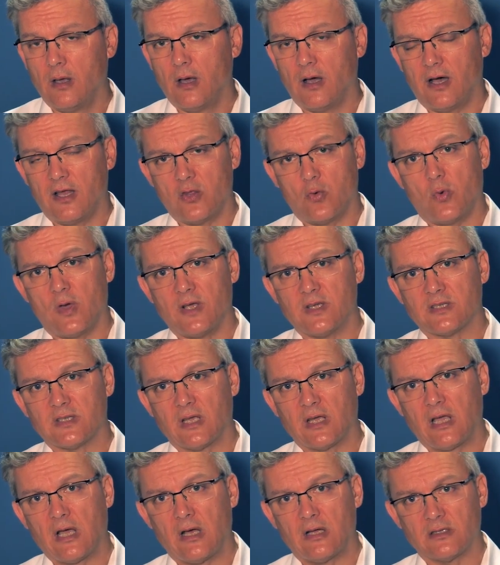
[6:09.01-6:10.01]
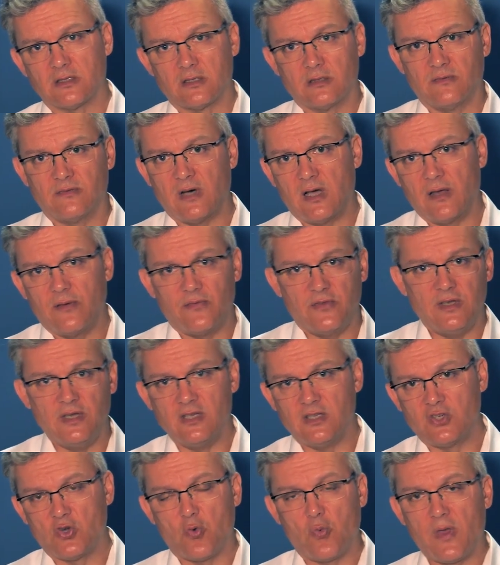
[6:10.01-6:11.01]
Otherwise, they can't survive
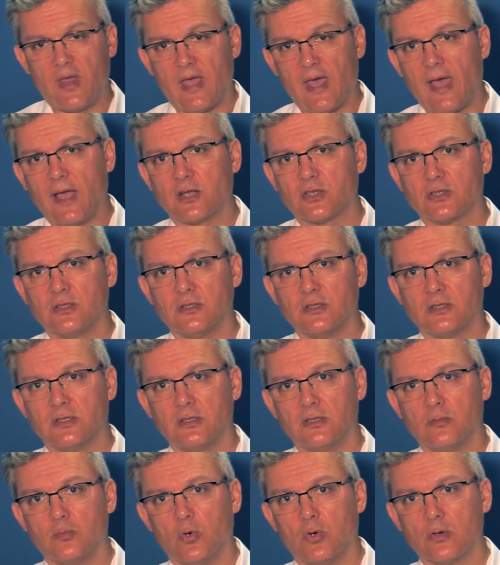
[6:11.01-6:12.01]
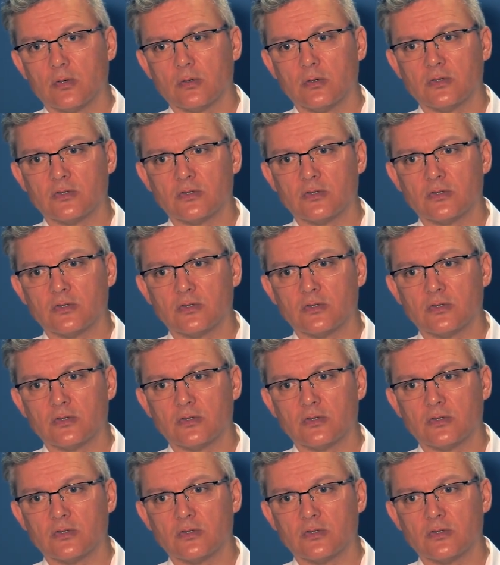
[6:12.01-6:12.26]
these quick actions in the motor.